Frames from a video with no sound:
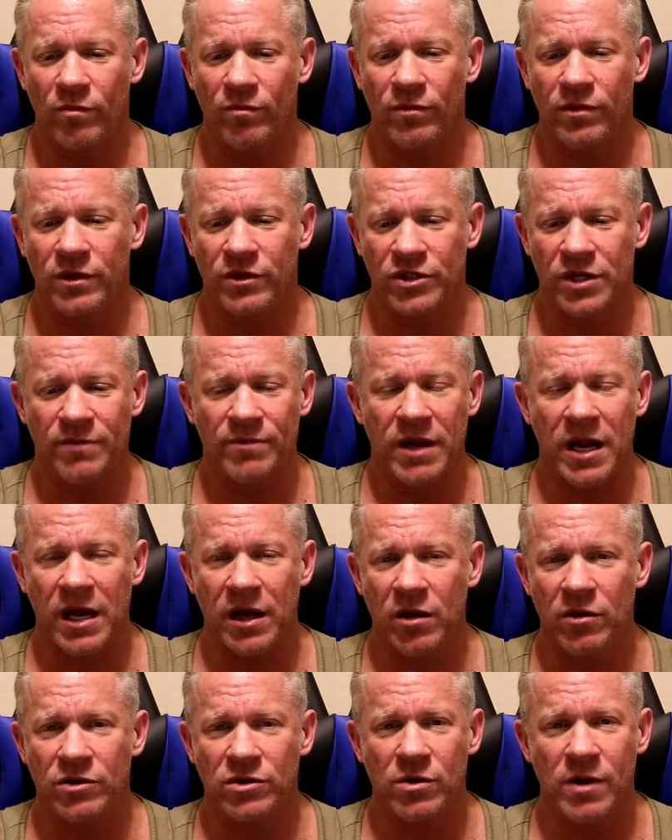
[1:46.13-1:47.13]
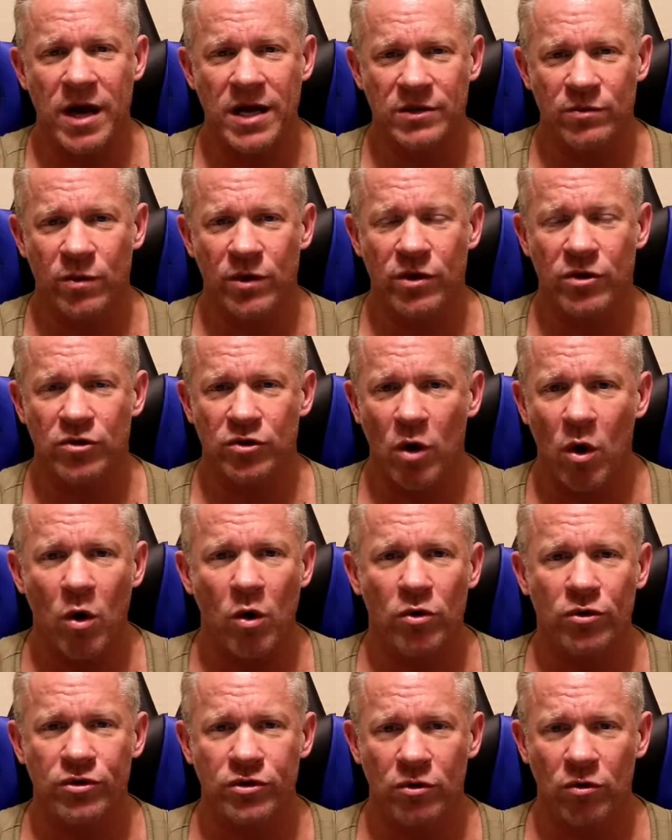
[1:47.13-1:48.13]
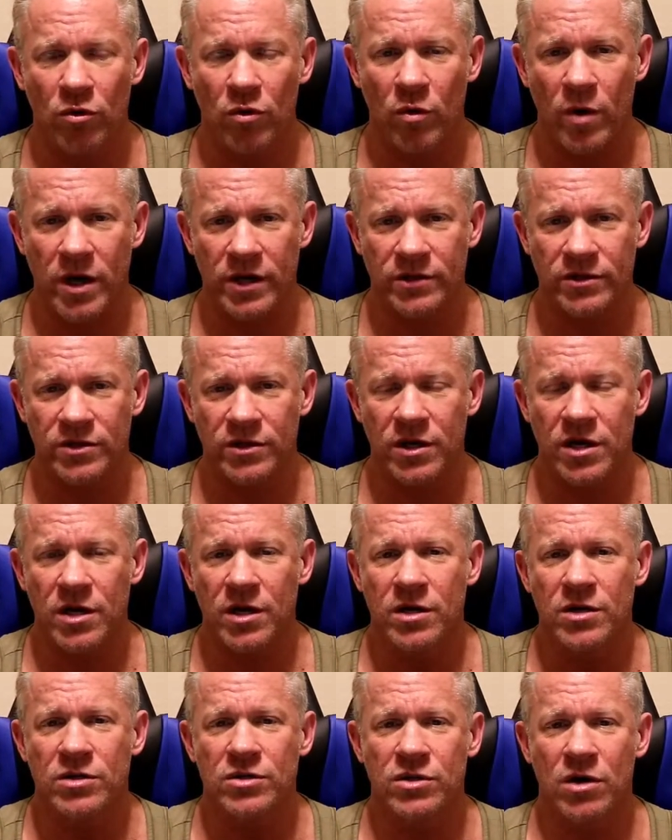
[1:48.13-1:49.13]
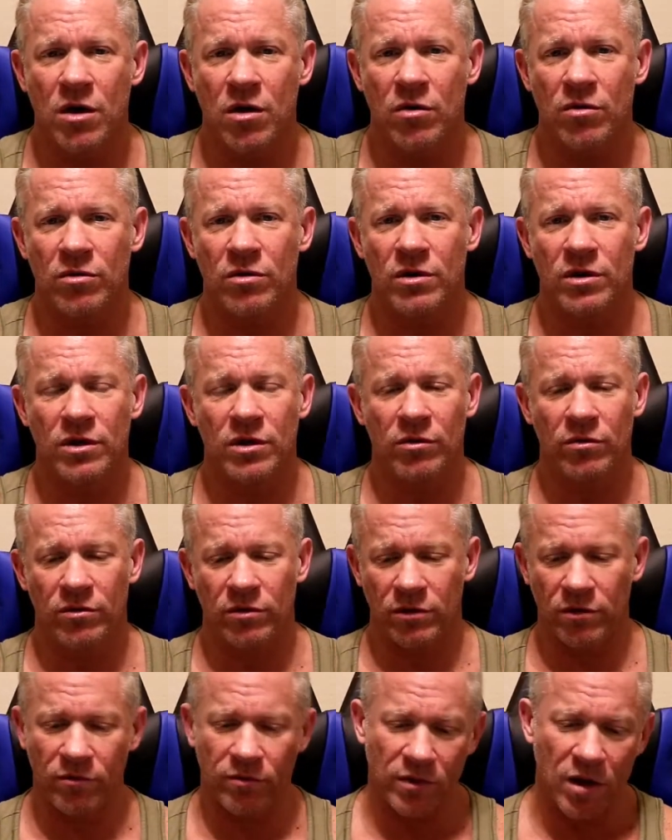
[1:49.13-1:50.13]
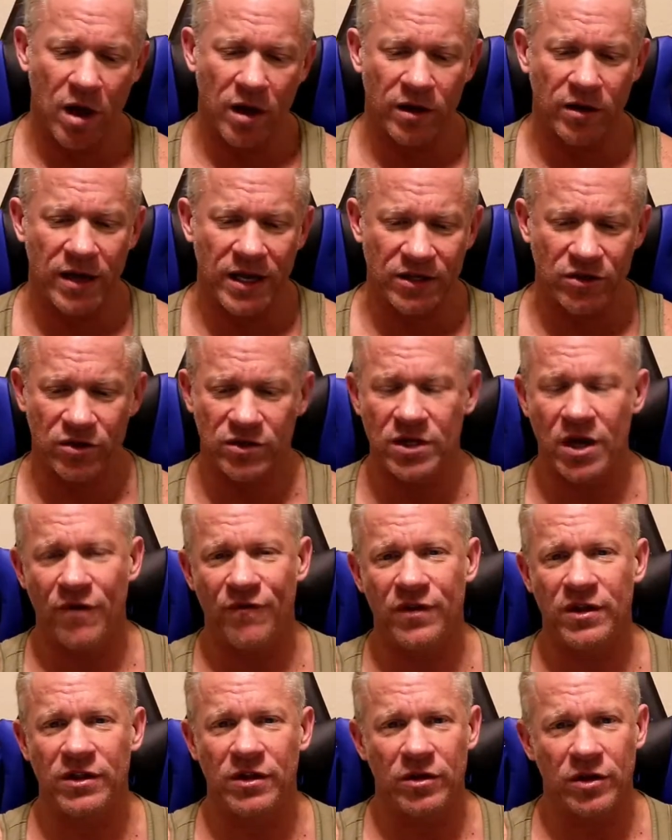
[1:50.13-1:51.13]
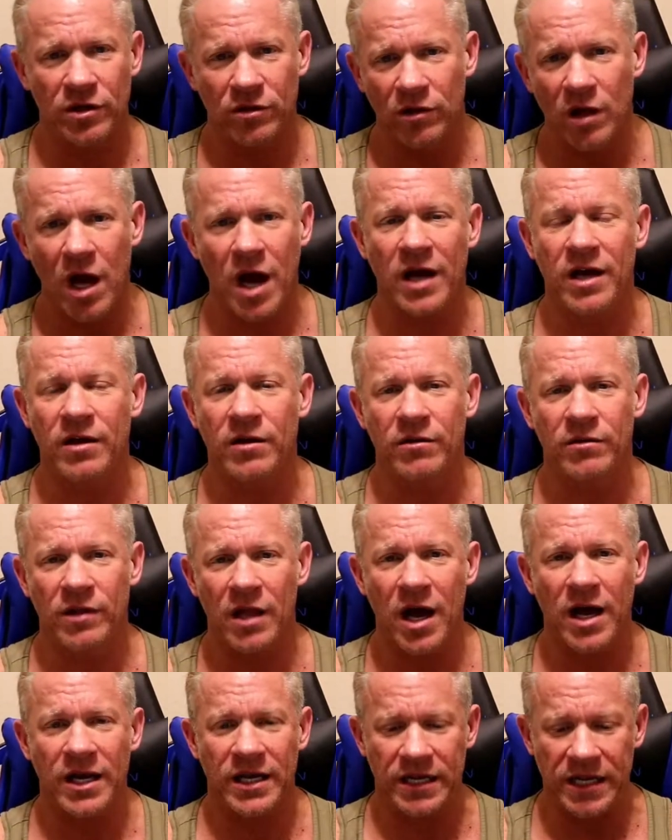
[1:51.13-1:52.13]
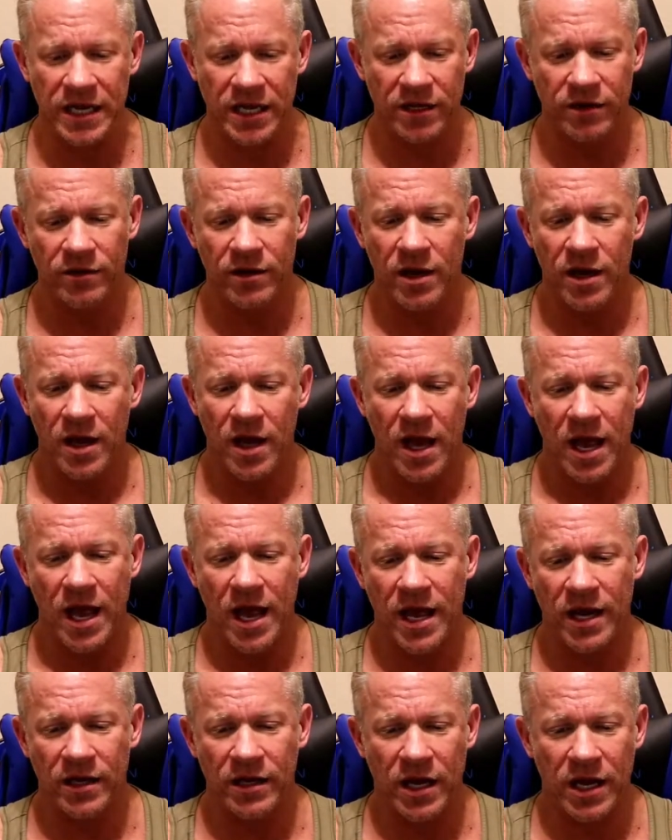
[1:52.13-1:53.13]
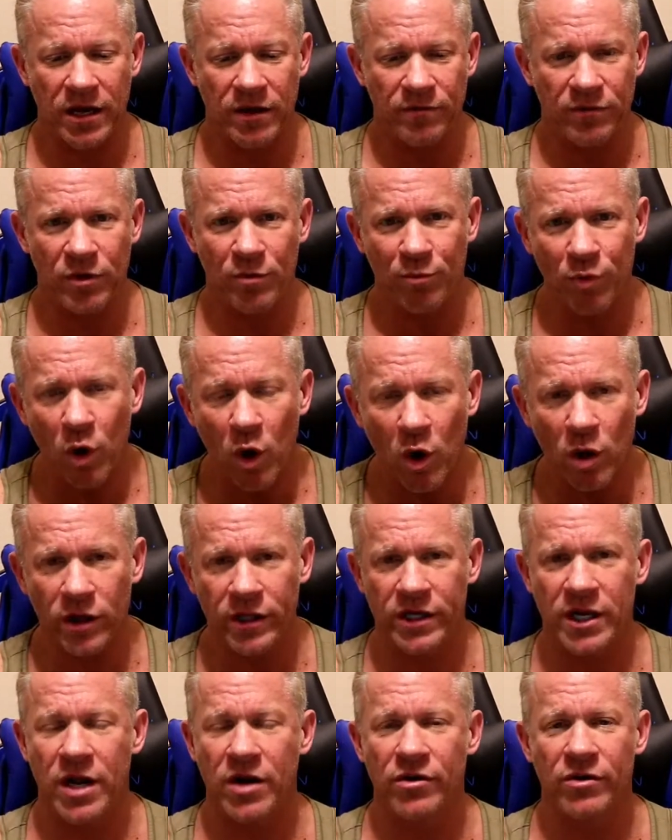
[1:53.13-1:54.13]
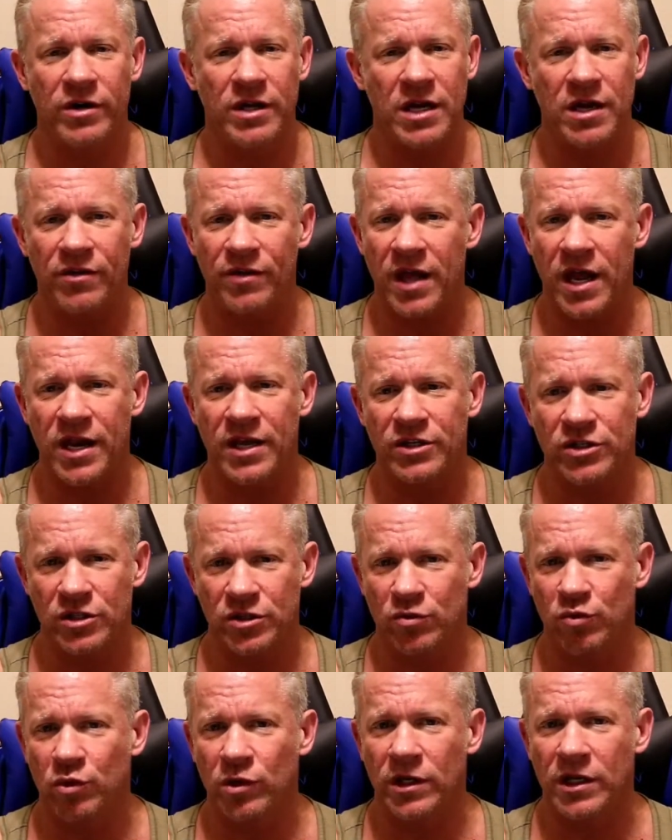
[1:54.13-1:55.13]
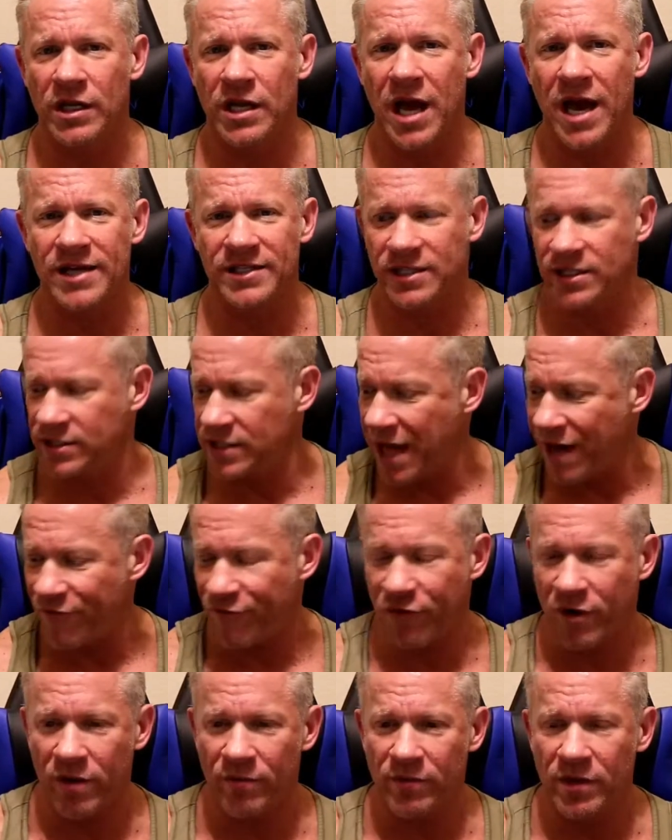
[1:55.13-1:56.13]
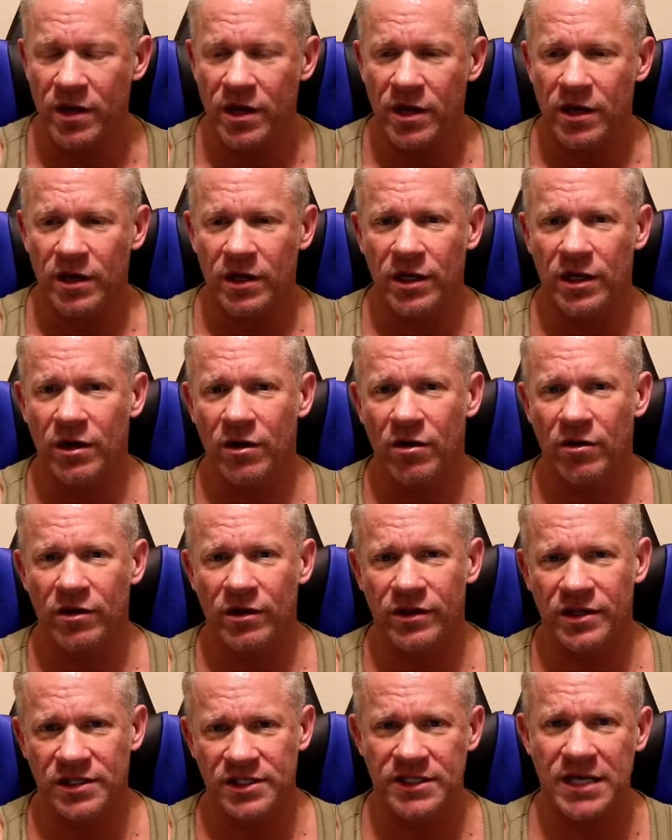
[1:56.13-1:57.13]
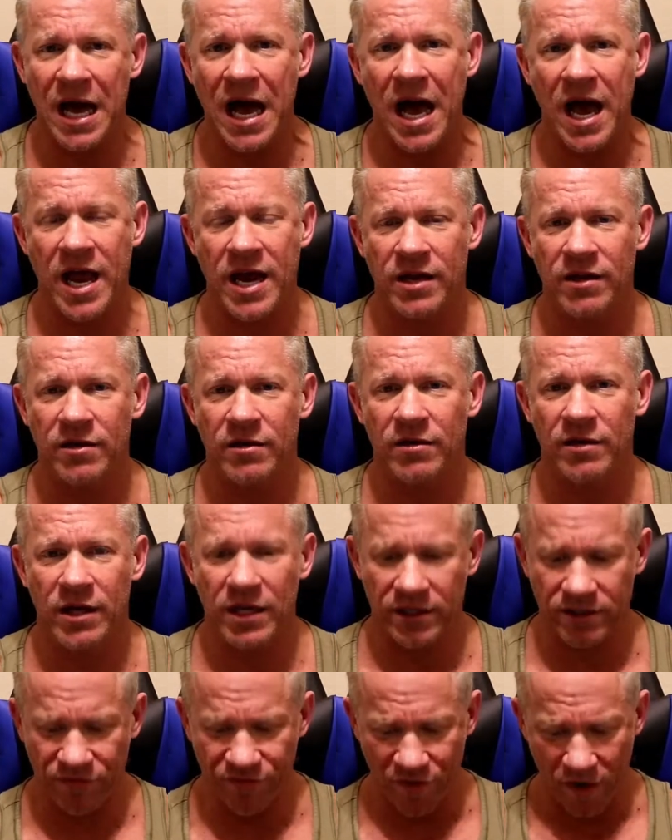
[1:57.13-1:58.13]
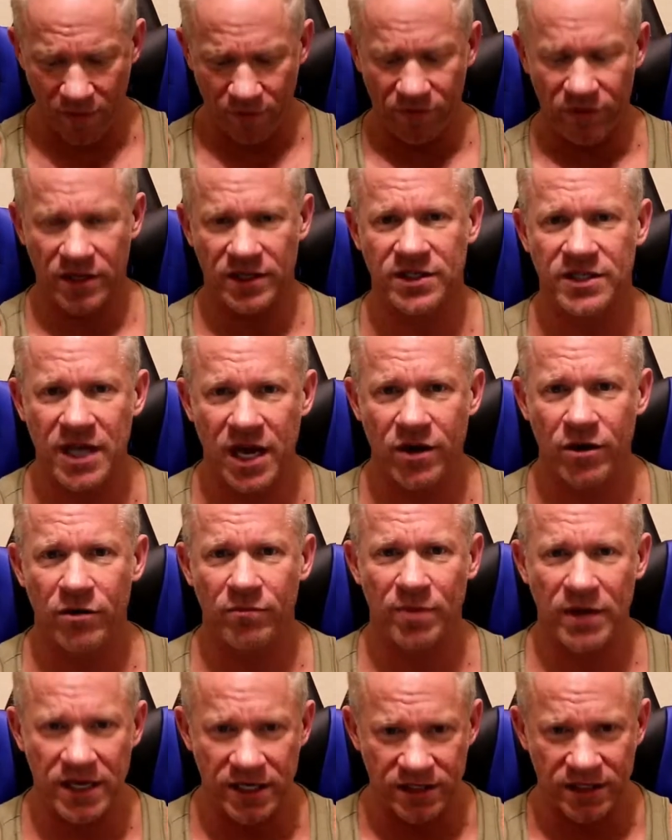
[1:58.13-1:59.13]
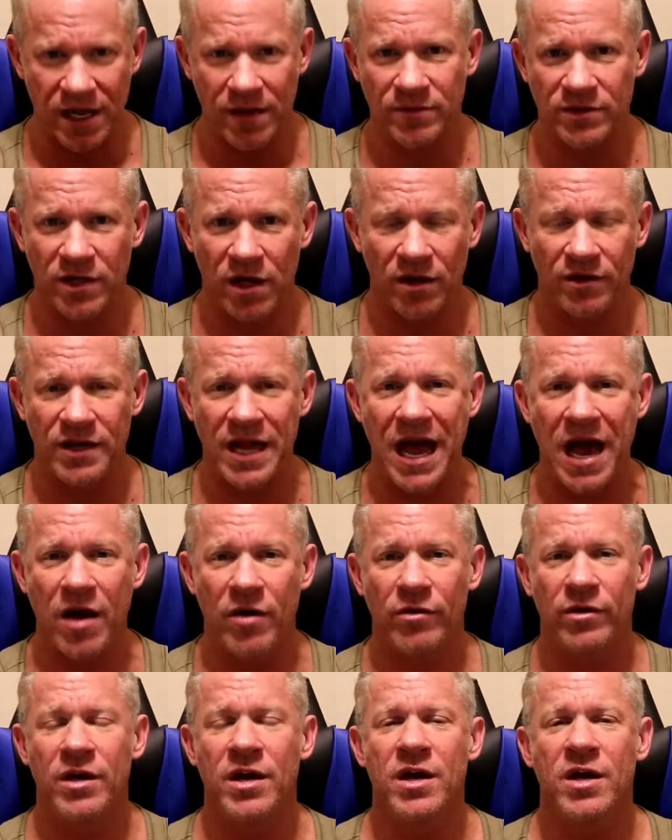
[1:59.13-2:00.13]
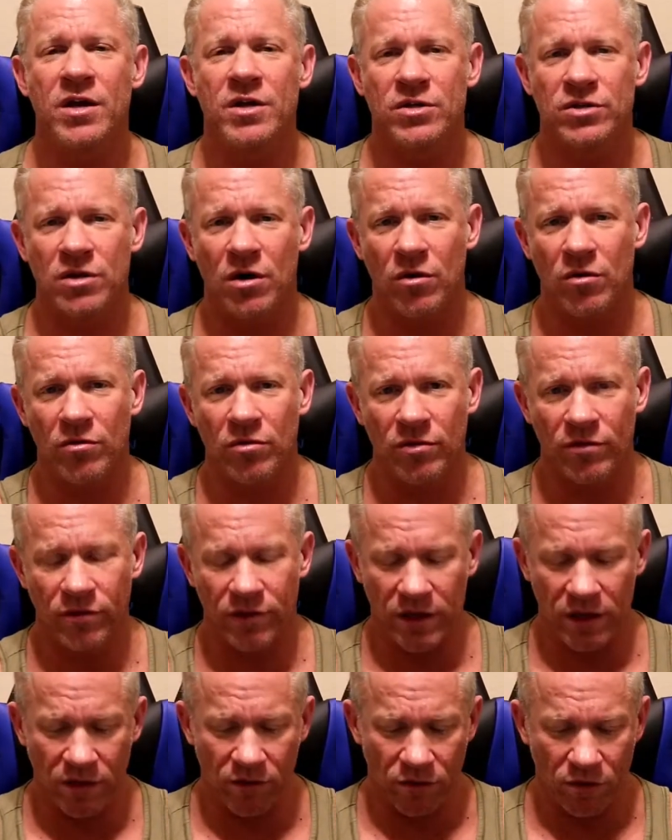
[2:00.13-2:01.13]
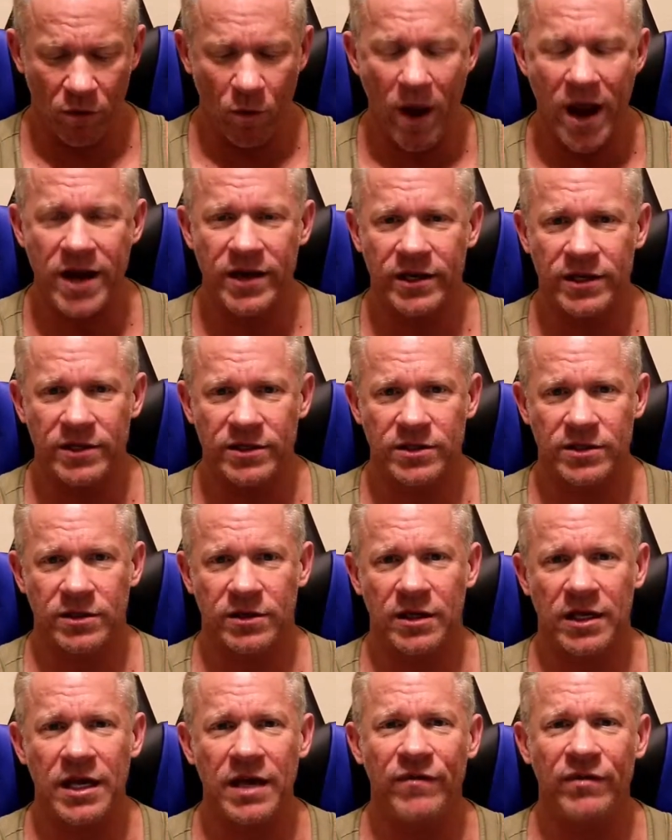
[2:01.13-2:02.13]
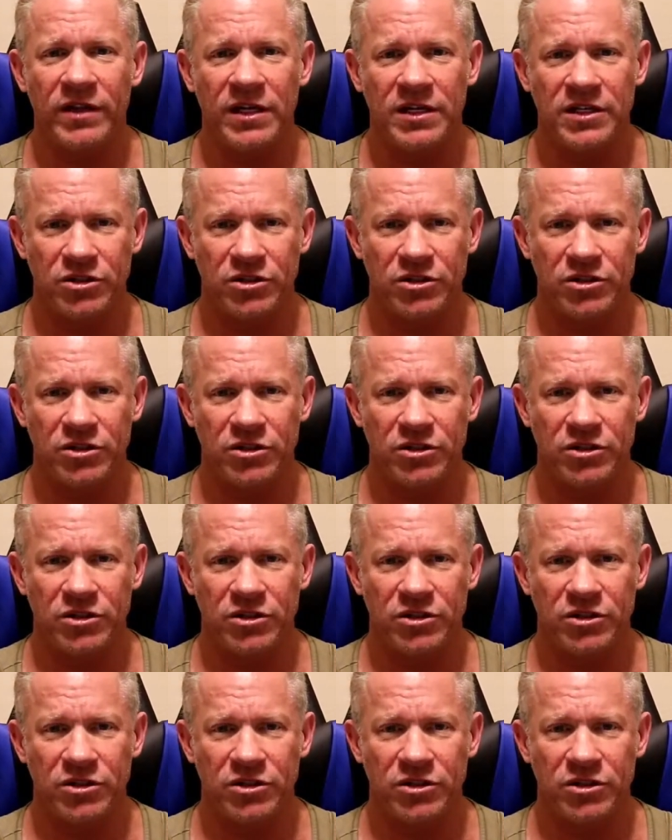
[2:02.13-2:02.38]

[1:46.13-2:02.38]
The gym that I go to has one of those old school ones. So you get yourself in there, you lock it in, and you pull it underneath, and it's just really nice. It's not from the side; it's from the center piece comes on down, so the weight is evenly